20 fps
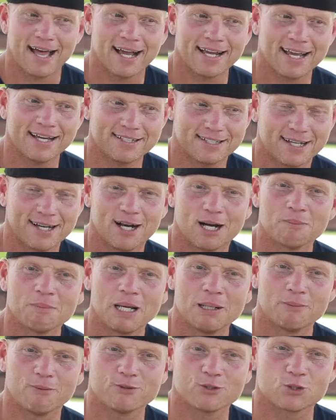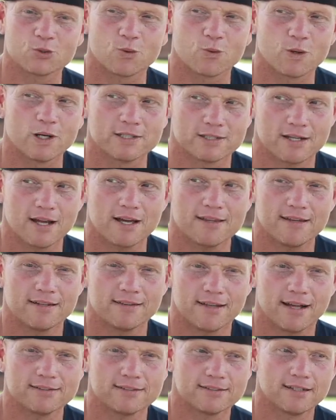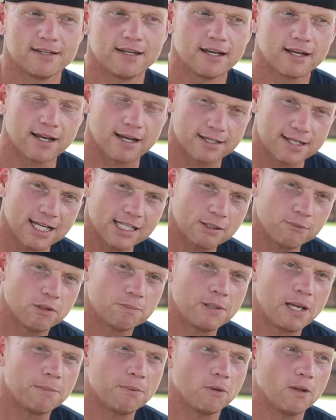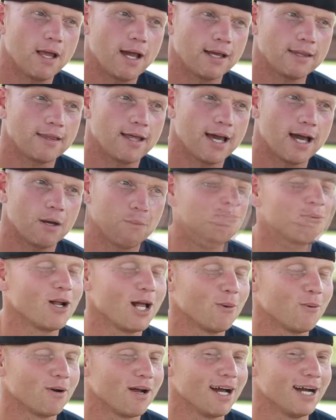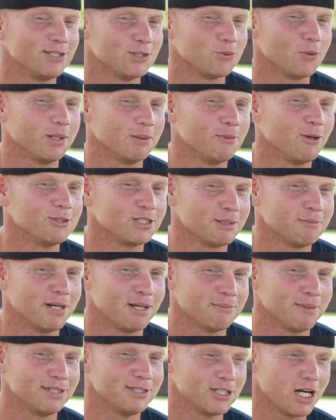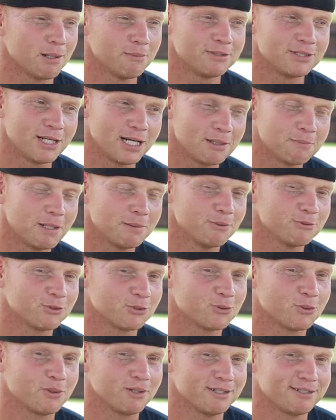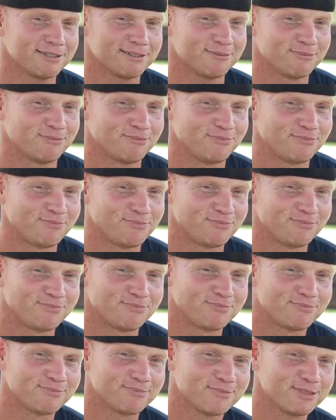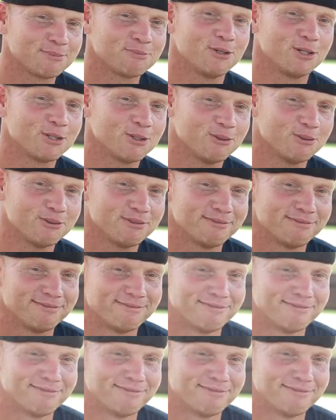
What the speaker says: I get to hear people's stories, and I think that's connecting with people like that. It's probably what I enjoy the most about my job, is hearing people's stories. It's pretty cool.